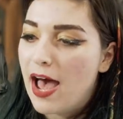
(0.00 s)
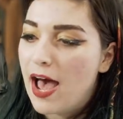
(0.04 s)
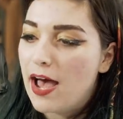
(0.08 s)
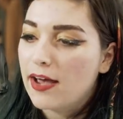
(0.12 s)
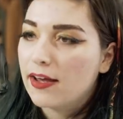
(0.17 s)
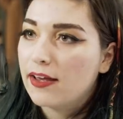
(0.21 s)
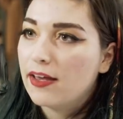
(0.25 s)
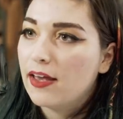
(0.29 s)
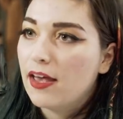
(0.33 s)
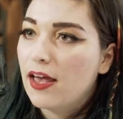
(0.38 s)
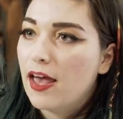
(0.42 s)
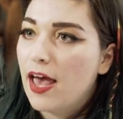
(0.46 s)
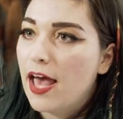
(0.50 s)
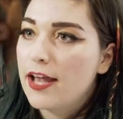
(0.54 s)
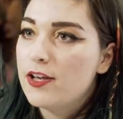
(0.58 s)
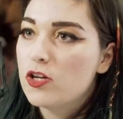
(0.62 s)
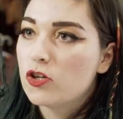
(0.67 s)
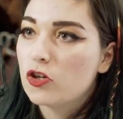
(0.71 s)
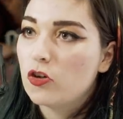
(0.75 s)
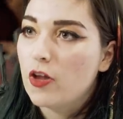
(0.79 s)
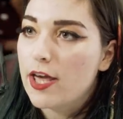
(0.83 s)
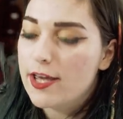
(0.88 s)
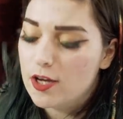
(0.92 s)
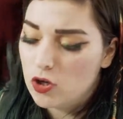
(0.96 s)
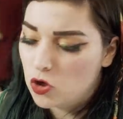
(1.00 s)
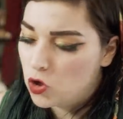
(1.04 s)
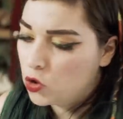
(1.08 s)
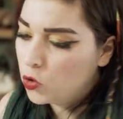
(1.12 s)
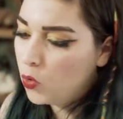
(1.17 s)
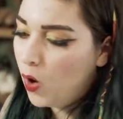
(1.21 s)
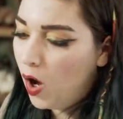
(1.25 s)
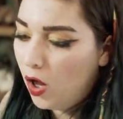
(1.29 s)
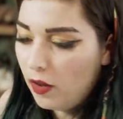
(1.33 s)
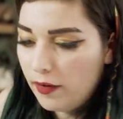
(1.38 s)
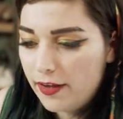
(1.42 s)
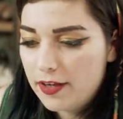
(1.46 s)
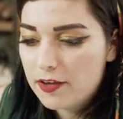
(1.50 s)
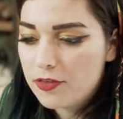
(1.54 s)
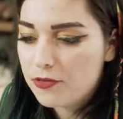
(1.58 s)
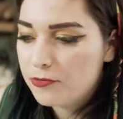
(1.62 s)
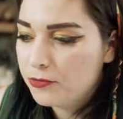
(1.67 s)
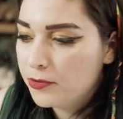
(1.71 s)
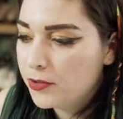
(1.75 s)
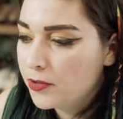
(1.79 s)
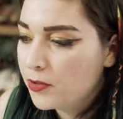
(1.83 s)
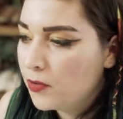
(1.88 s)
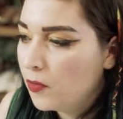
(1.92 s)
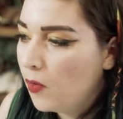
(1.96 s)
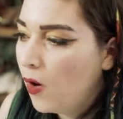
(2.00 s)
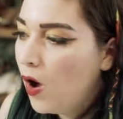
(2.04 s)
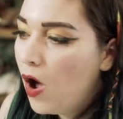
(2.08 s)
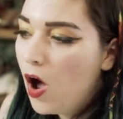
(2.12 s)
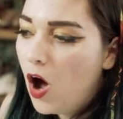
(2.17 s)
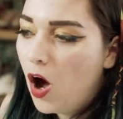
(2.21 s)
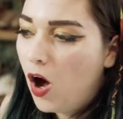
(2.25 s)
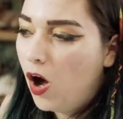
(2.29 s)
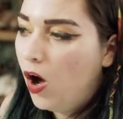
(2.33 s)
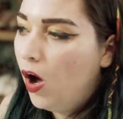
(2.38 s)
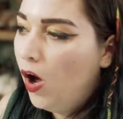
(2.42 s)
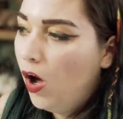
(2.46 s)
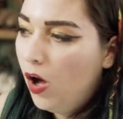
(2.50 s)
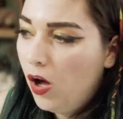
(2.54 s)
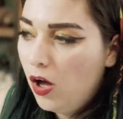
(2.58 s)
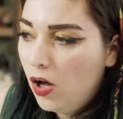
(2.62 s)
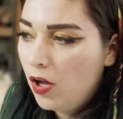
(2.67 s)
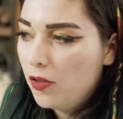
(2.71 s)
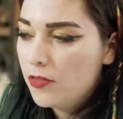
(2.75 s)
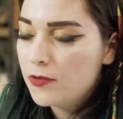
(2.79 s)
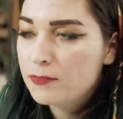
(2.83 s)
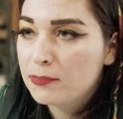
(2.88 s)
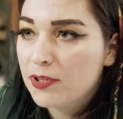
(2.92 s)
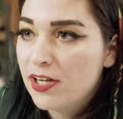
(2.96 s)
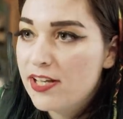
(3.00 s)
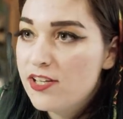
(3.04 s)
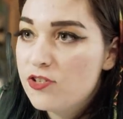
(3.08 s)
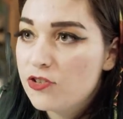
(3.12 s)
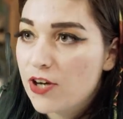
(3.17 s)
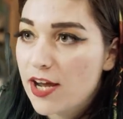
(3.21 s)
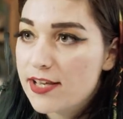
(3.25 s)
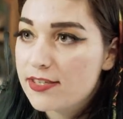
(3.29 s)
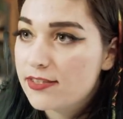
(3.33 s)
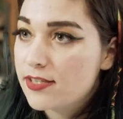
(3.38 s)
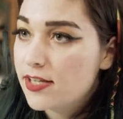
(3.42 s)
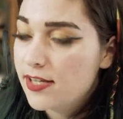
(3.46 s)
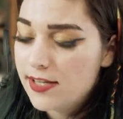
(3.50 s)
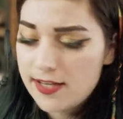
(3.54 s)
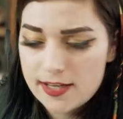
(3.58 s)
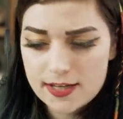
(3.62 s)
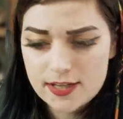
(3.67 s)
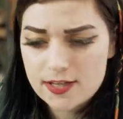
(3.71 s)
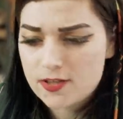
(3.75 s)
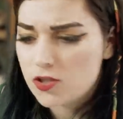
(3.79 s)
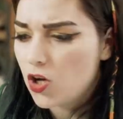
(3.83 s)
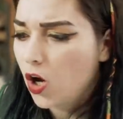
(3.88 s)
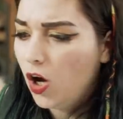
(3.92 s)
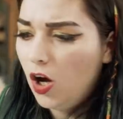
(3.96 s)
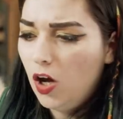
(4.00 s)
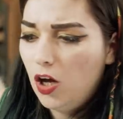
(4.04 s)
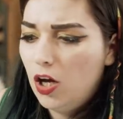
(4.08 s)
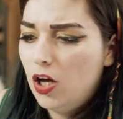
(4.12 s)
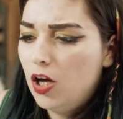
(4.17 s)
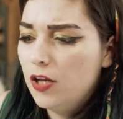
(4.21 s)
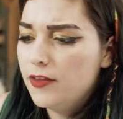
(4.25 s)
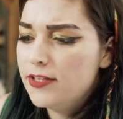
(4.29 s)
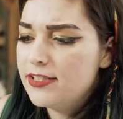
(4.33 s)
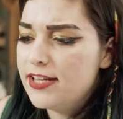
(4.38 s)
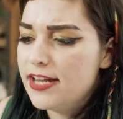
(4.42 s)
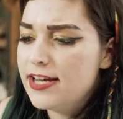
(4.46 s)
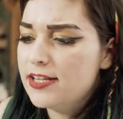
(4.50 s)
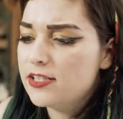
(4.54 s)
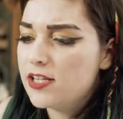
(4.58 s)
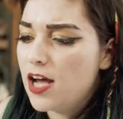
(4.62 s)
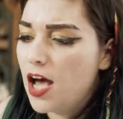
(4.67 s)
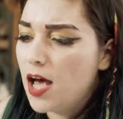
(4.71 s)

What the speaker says: back and you're like crawling through all the pretty dresses, all the tank